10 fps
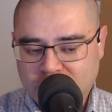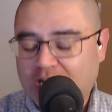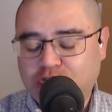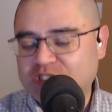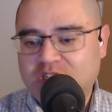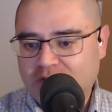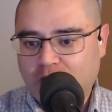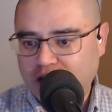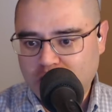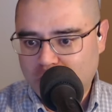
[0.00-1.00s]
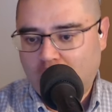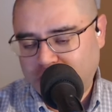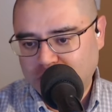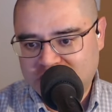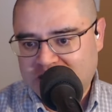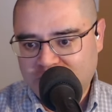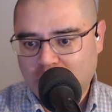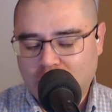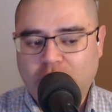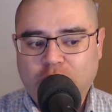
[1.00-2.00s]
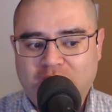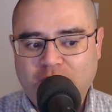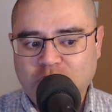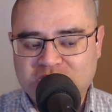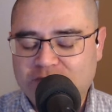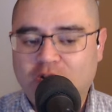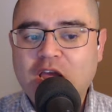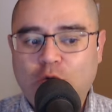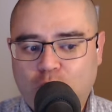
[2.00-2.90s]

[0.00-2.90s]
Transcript: adjusting the volume on your TV or on your AV receiver